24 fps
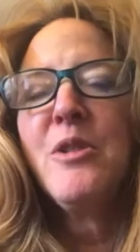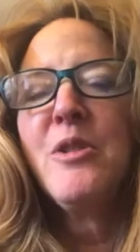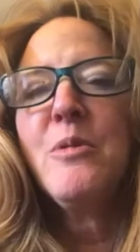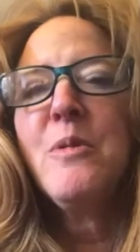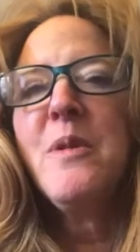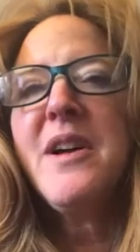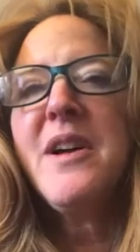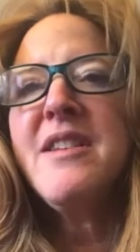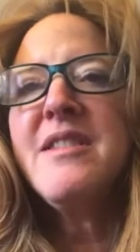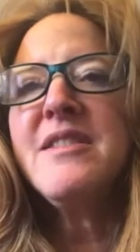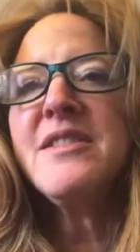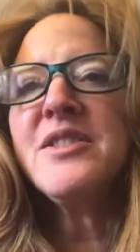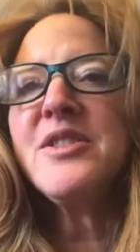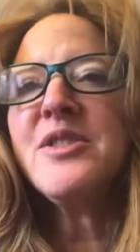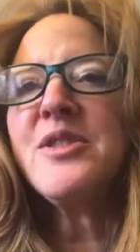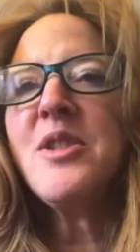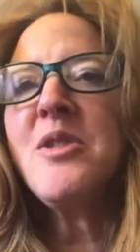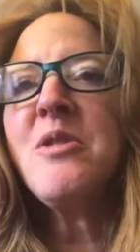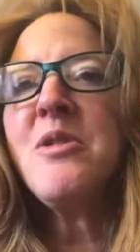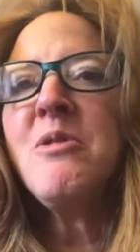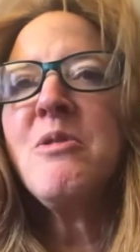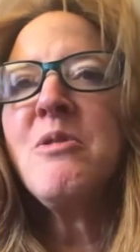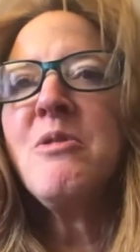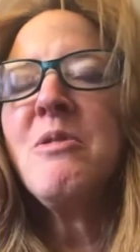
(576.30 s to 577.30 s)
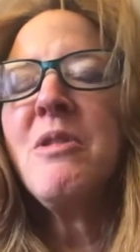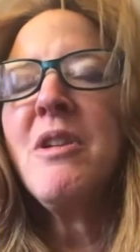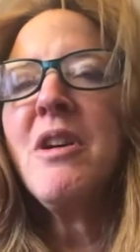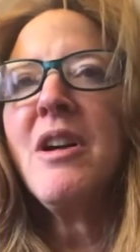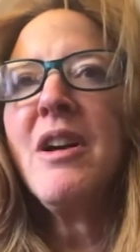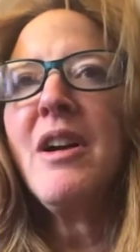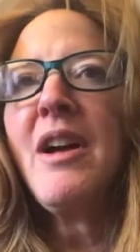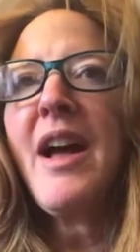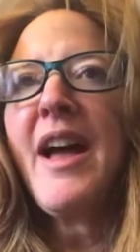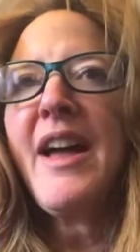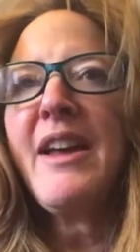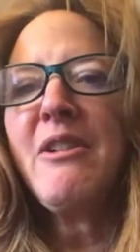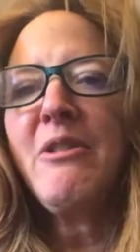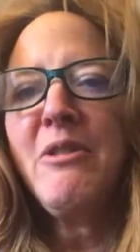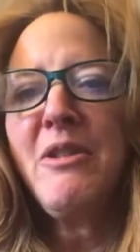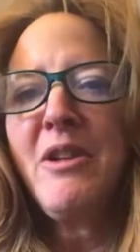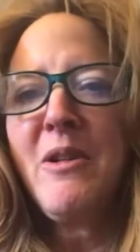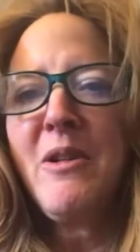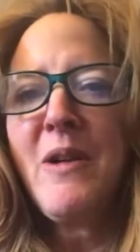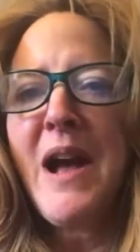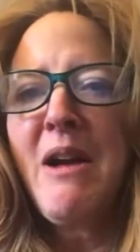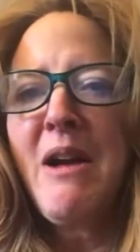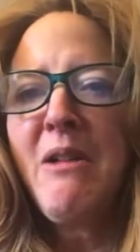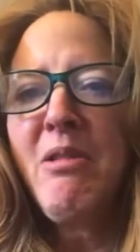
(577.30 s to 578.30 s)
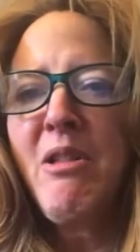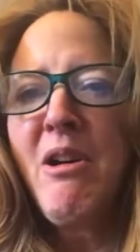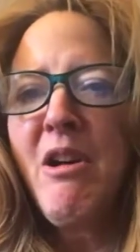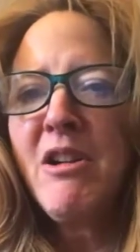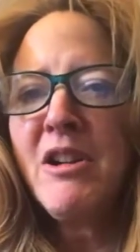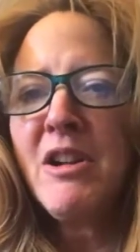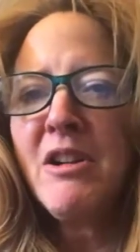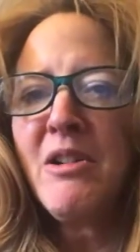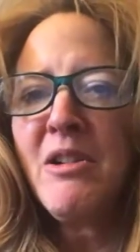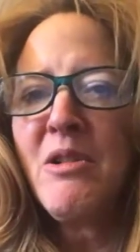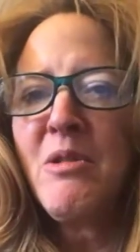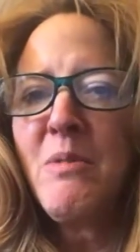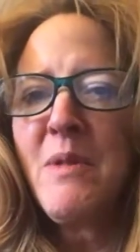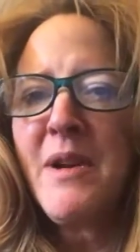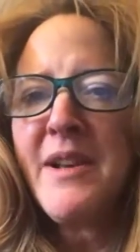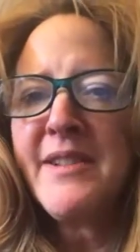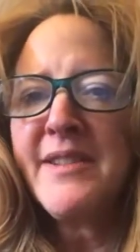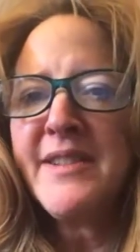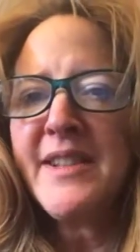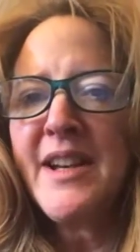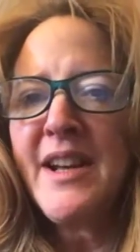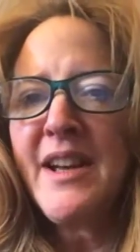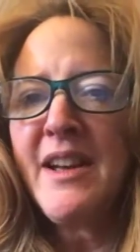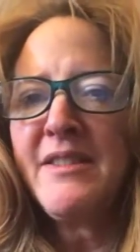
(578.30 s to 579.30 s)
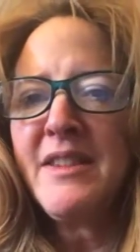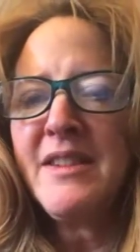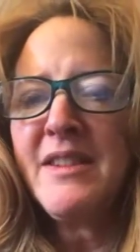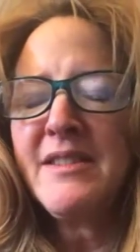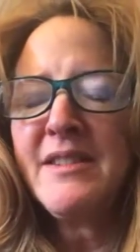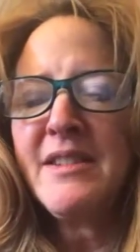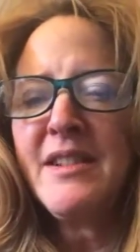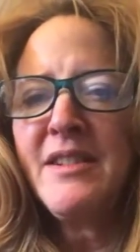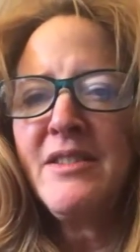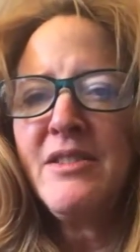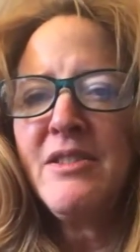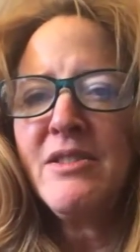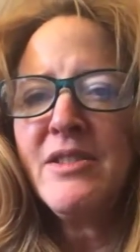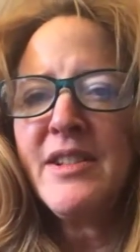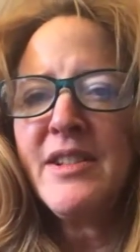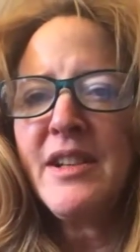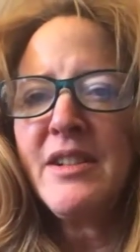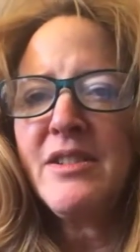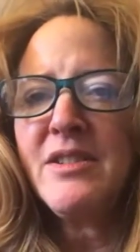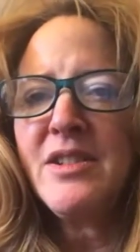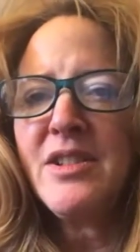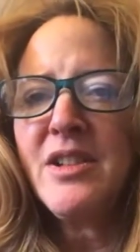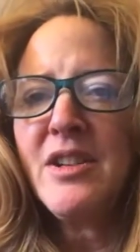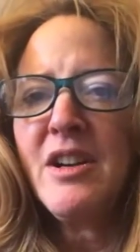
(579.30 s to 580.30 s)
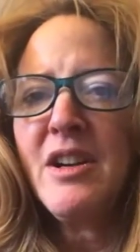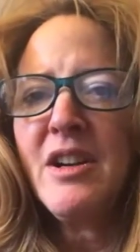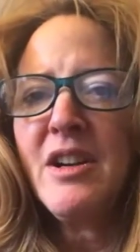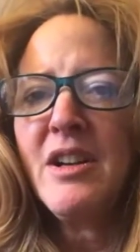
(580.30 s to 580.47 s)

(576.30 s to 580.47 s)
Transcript: Well, so I don't know how long ago was it at the senior center.